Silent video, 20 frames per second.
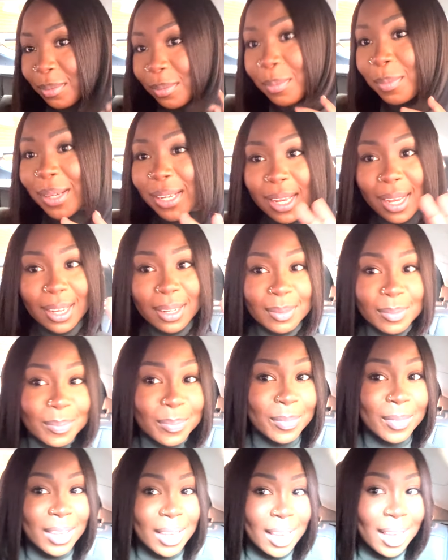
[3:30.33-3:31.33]
But yeah,
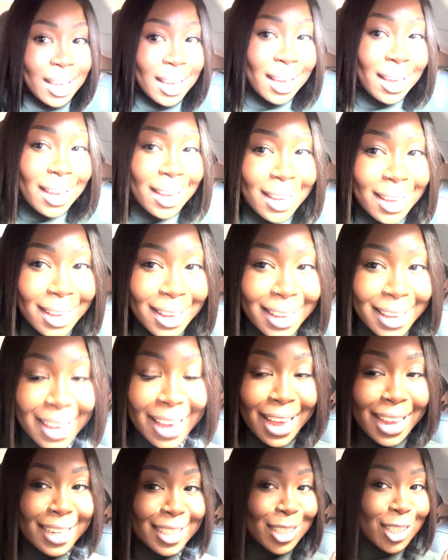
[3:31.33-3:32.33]

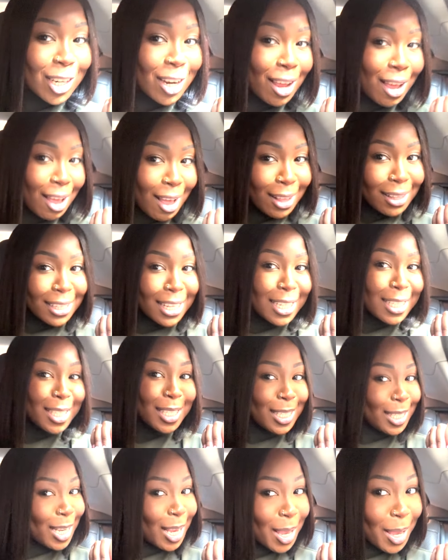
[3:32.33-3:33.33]
catch y'all
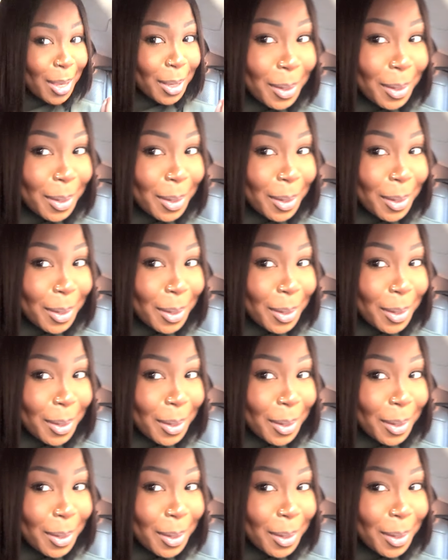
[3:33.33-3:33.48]
soon.